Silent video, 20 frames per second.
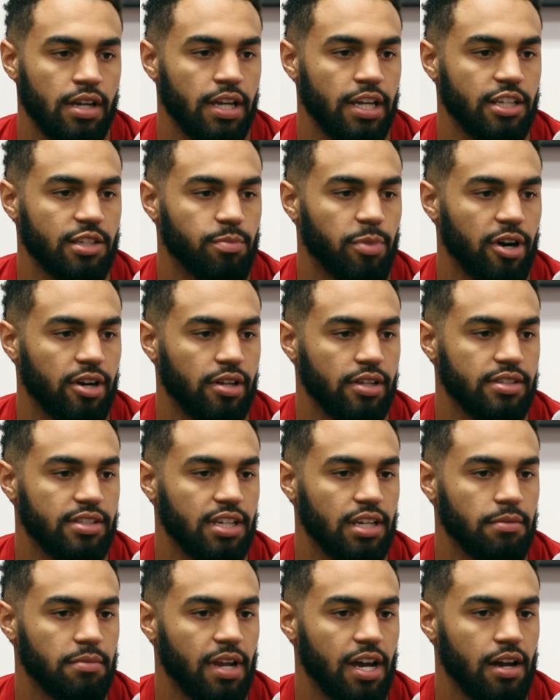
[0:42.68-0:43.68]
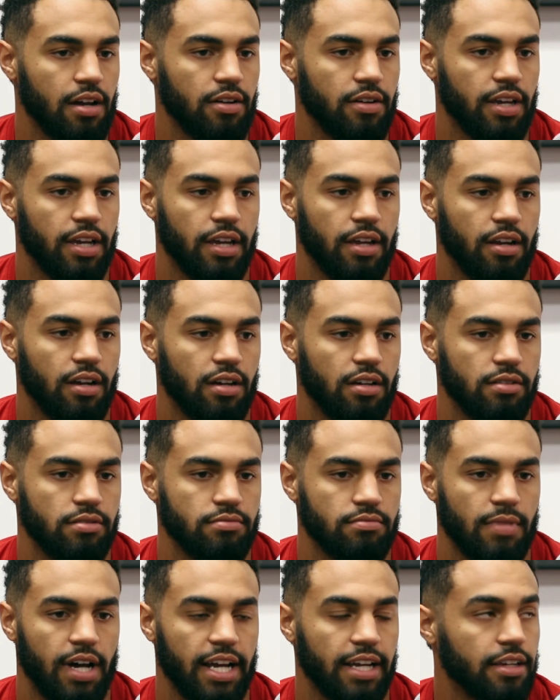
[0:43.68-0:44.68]
He's a part of the team now,
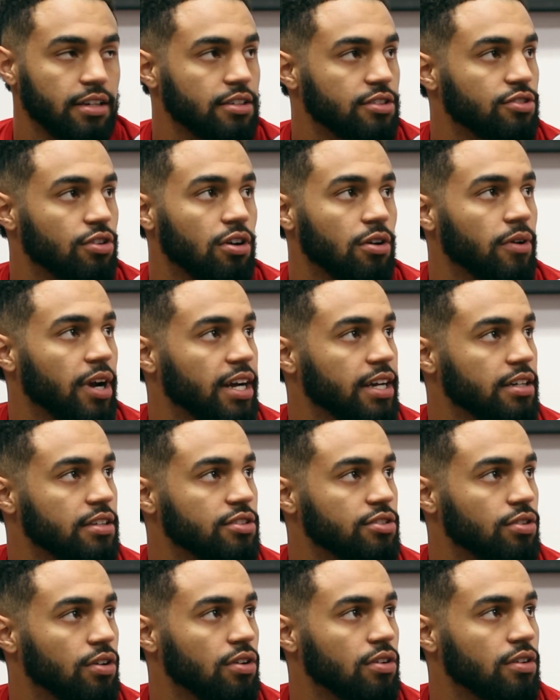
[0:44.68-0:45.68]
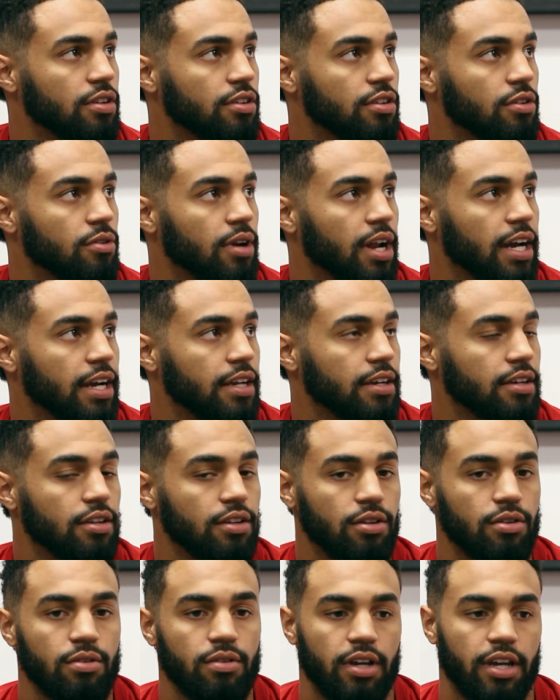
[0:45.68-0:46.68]
and I can control what I can control and do what I can
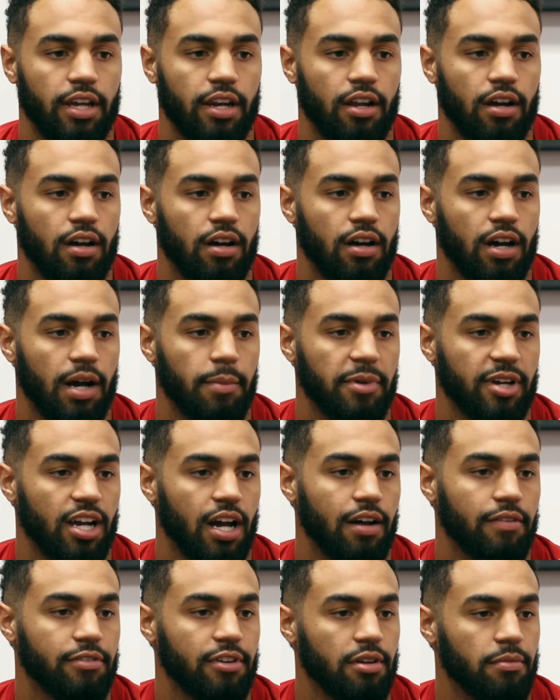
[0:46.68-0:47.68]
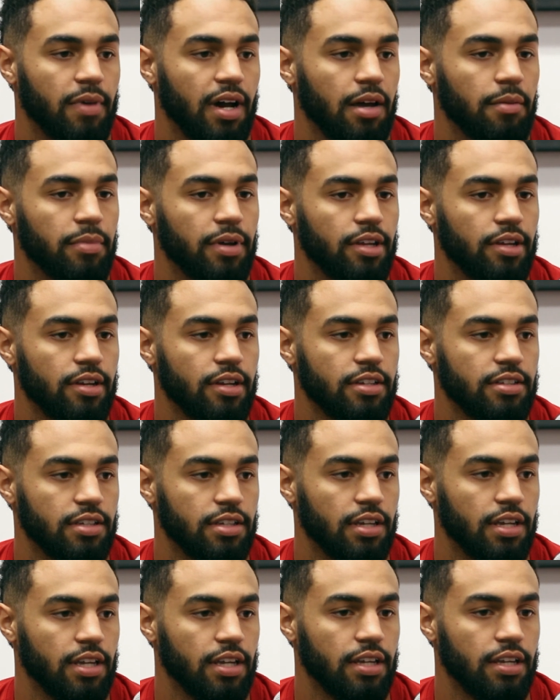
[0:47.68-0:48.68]
do, and I'm confident in my abilities
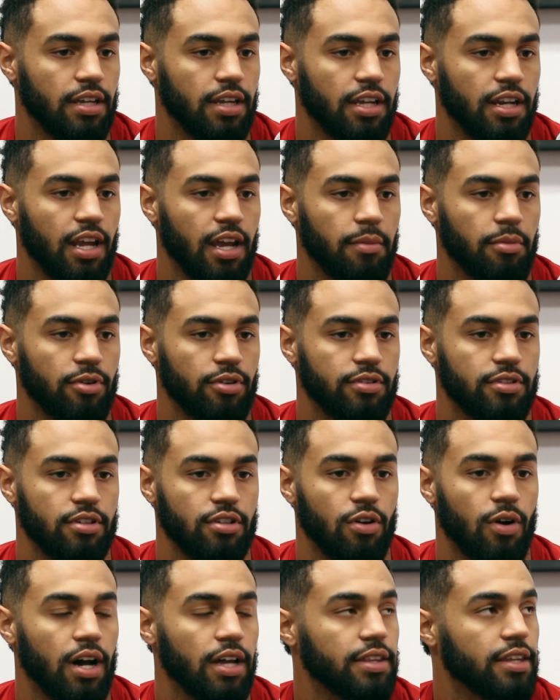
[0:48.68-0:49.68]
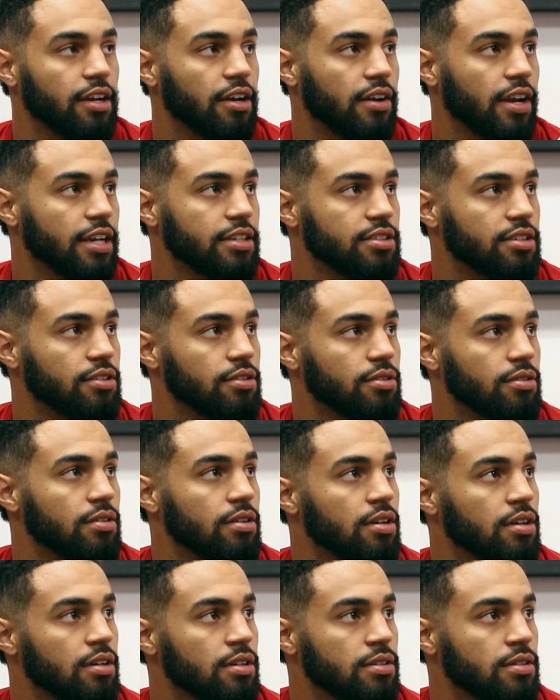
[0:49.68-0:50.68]
and able to go out there and execute.